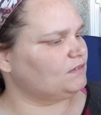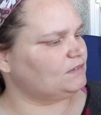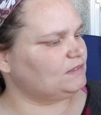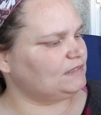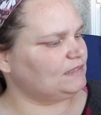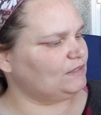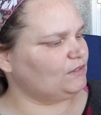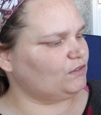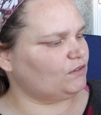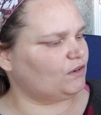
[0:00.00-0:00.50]

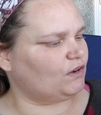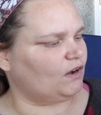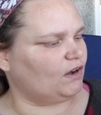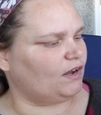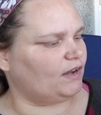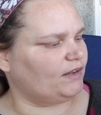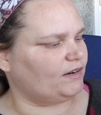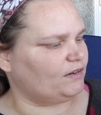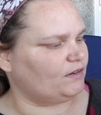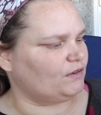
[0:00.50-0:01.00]
Dear
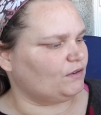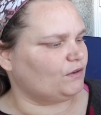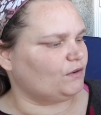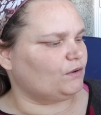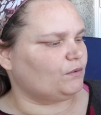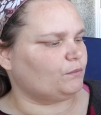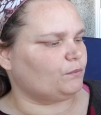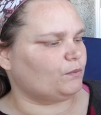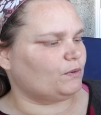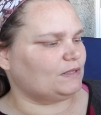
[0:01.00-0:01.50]
God,
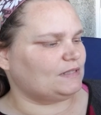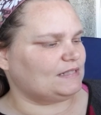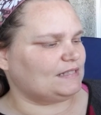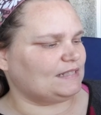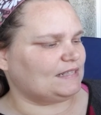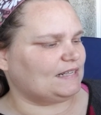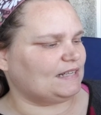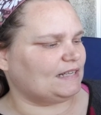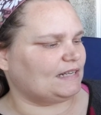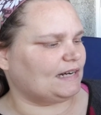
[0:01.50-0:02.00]
once
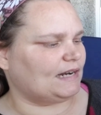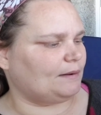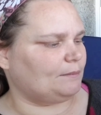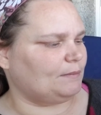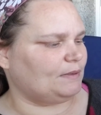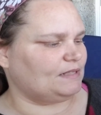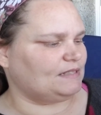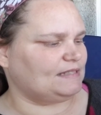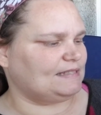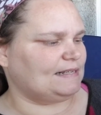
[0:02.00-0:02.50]
again I
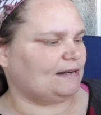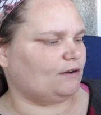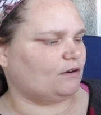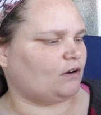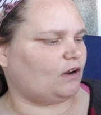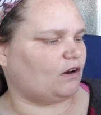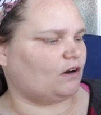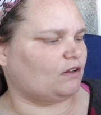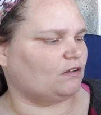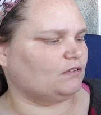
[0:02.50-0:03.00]
missed out
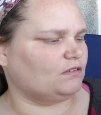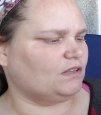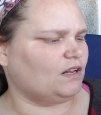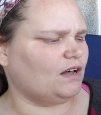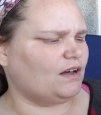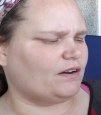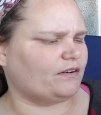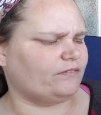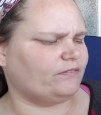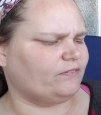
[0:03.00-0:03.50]
on a
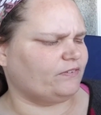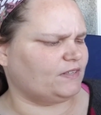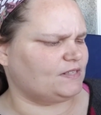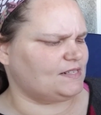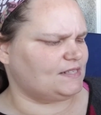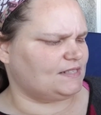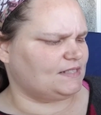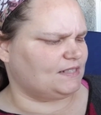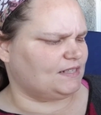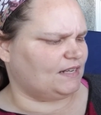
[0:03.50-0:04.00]
lot of
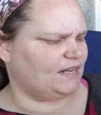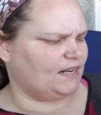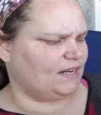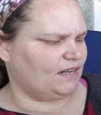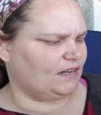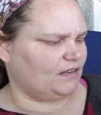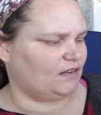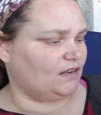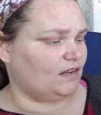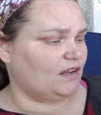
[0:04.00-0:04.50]
fun
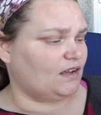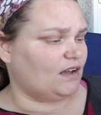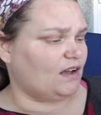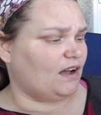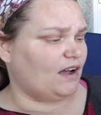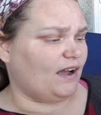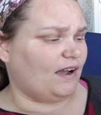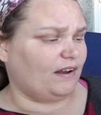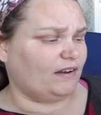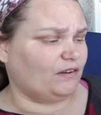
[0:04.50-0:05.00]
today.
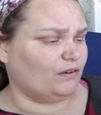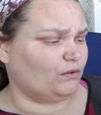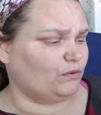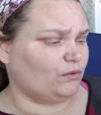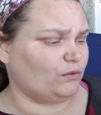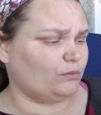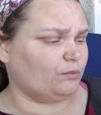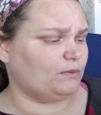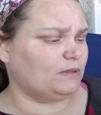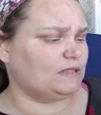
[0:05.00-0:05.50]
I know
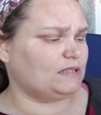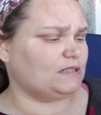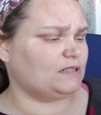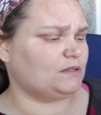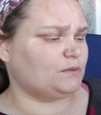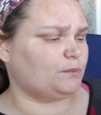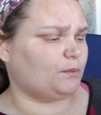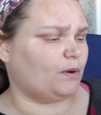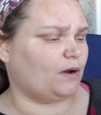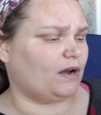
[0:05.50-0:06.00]
the
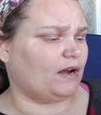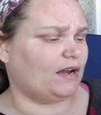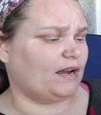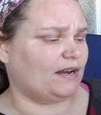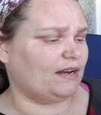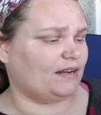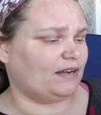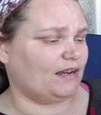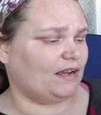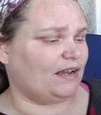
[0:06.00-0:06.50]
reasons
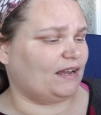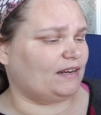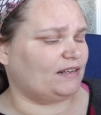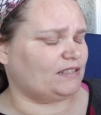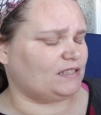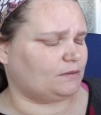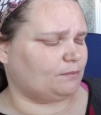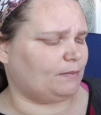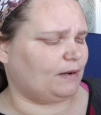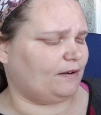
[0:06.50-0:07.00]
why, and
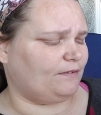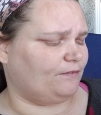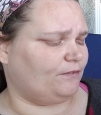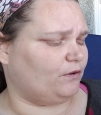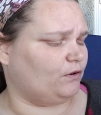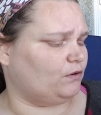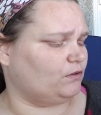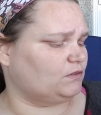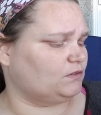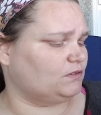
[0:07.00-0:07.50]
it's my
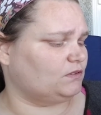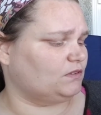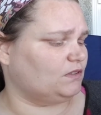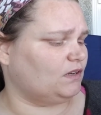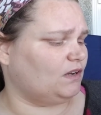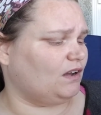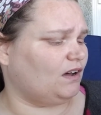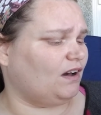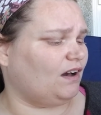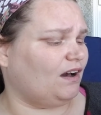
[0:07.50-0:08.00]
fault.
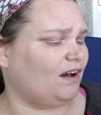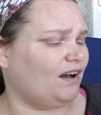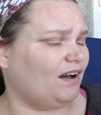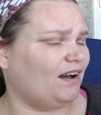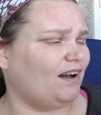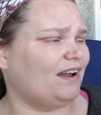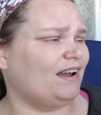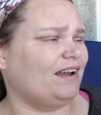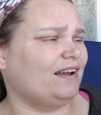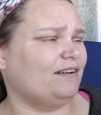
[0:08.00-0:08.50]

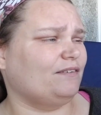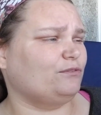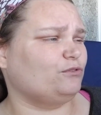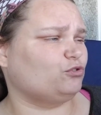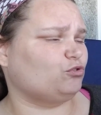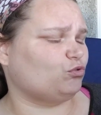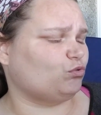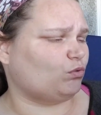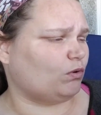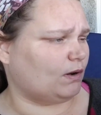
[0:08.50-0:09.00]
I have
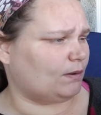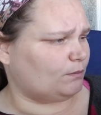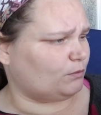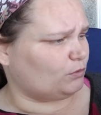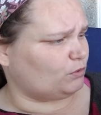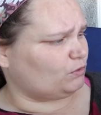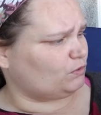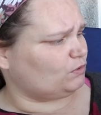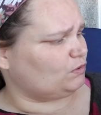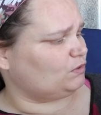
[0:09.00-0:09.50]

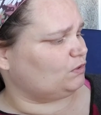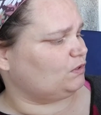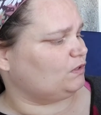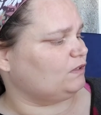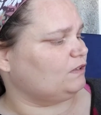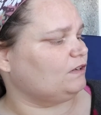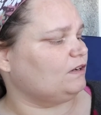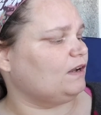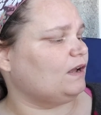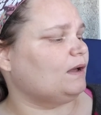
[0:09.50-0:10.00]
trouble
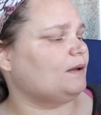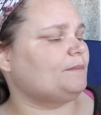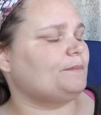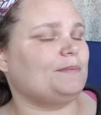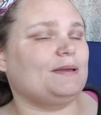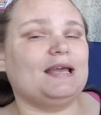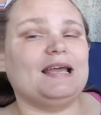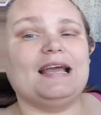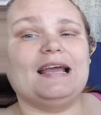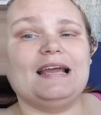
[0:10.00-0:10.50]

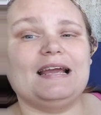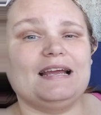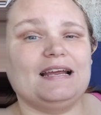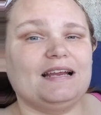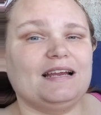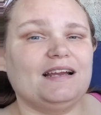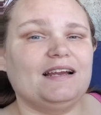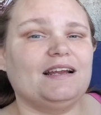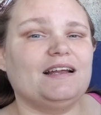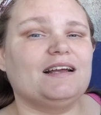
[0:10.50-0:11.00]

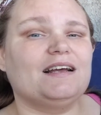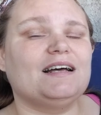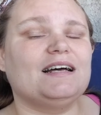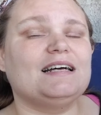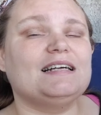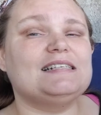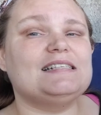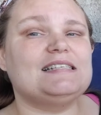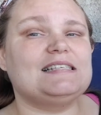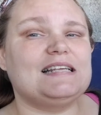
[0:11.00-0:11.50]
paying
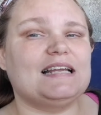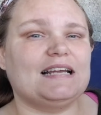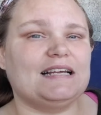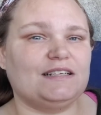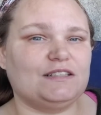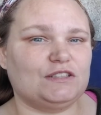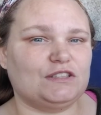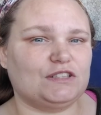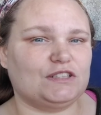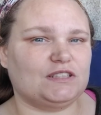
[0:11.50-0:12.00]

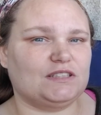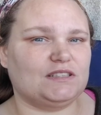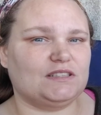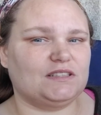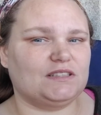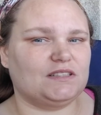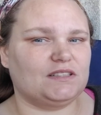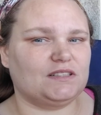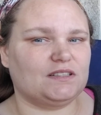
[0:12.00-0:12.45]
attention.